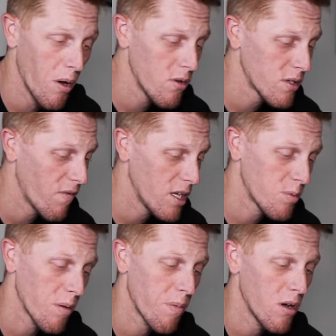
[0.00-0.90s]
post,
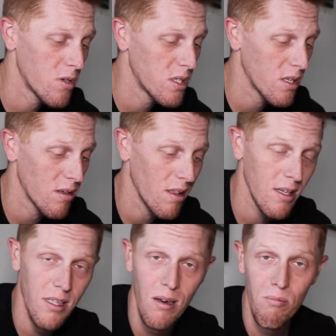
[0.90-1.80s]
Facebook post,
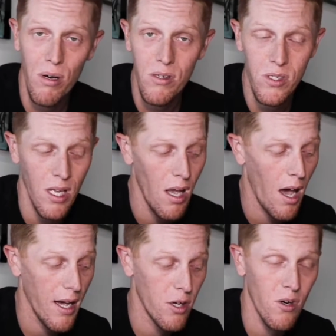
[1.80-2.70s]
LinkedIn post.
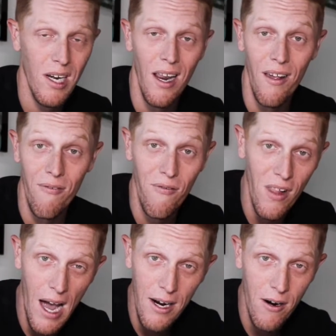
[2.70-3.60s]
I can create a
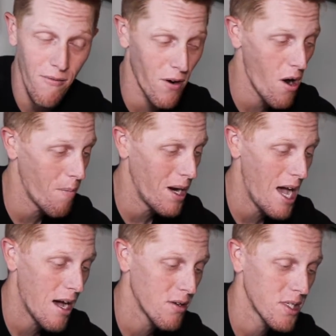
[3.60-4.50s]
flyer for an open
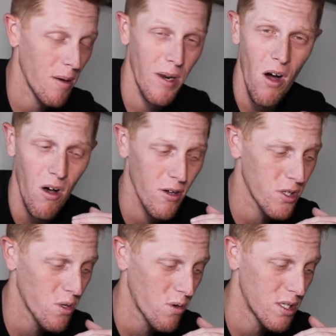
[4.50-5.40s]
house. I mean, all
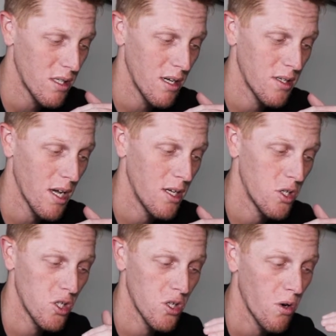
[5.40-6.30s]
sorts of things,
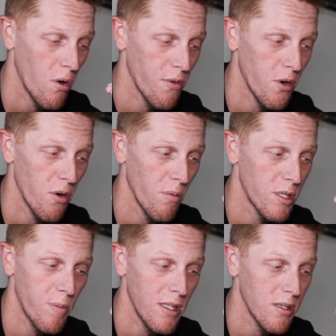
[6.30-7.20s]
guys. Just scroll through,
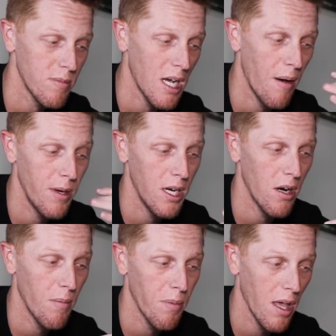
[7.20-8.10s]
spend some time in
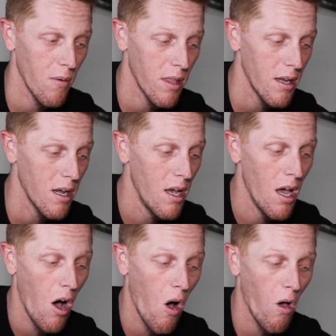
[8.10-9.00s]
here and play with it.
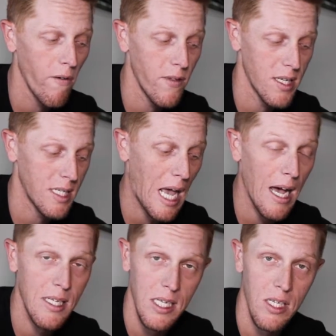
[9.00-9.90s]
All of the
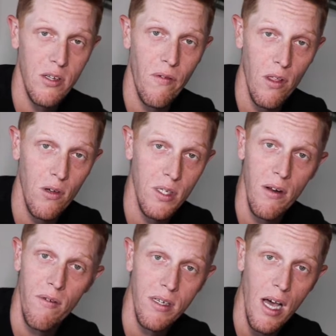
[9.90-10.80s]
sizes for those
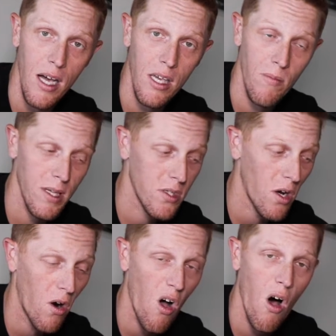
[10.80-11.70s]
different documents
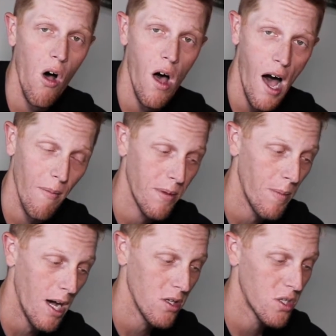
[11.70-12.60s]
are all
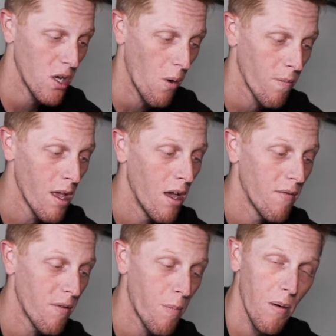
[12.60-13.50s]
optimized. So
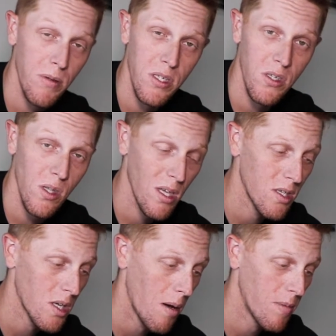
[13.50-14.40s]
for purposes of
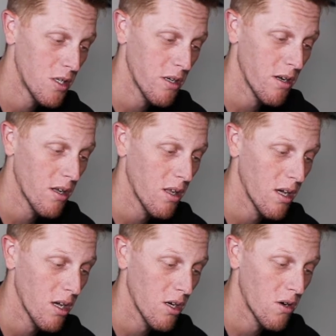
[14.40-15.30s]
this, I'm just gonna
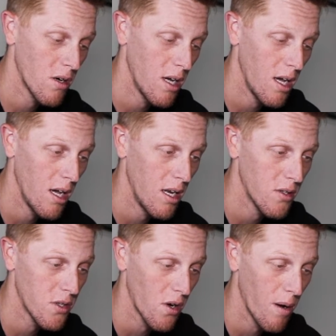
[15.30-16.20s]
click create an
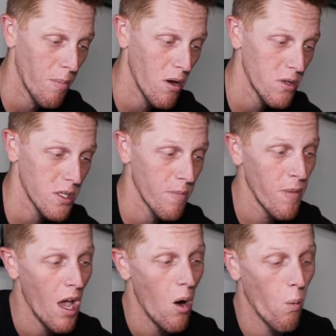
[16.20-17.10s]
Instagram post.
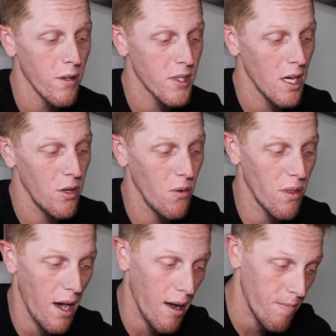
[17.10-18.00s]
Once I do
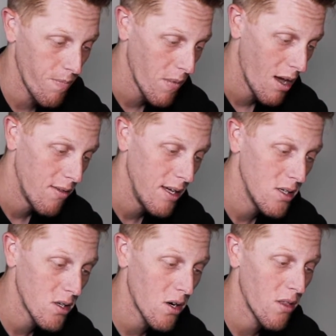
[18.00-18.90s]
that,
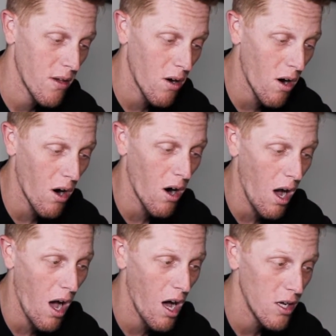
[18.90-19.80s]
there are
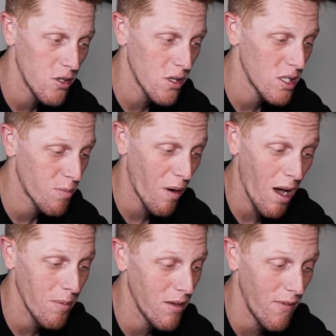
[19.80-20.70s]
hundreds,
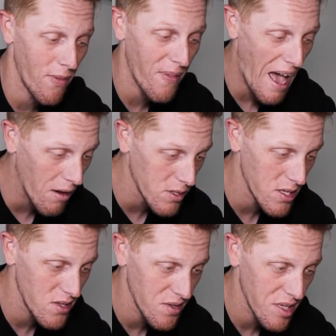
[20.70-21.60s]
probably even
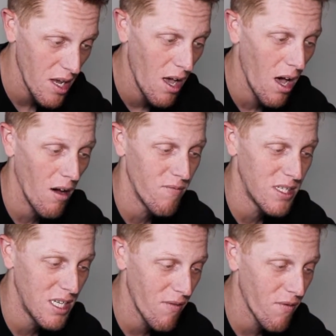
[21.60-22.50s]
thousands of
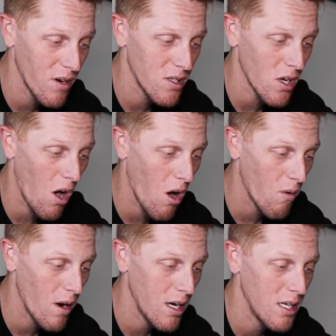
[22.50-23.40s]
different
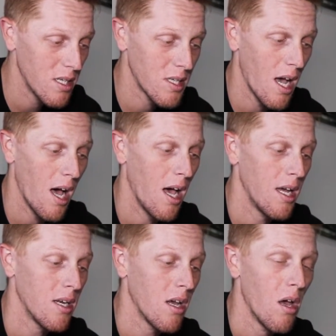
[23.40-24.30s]
already
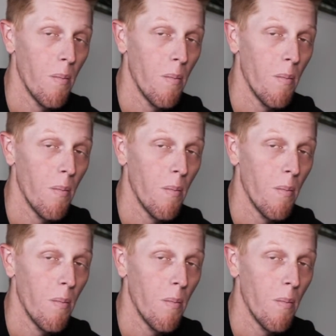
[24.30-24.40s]
designed